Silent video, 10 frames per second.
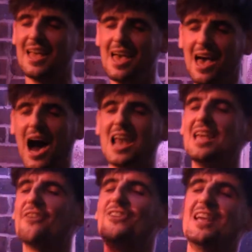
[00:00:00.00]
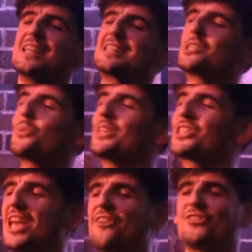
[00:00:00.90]
I lift lids as we
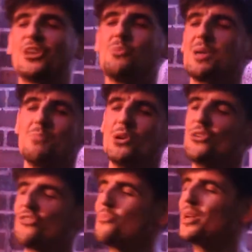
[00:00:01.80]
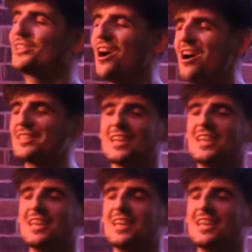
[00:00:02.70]
shift and we move and we dance. I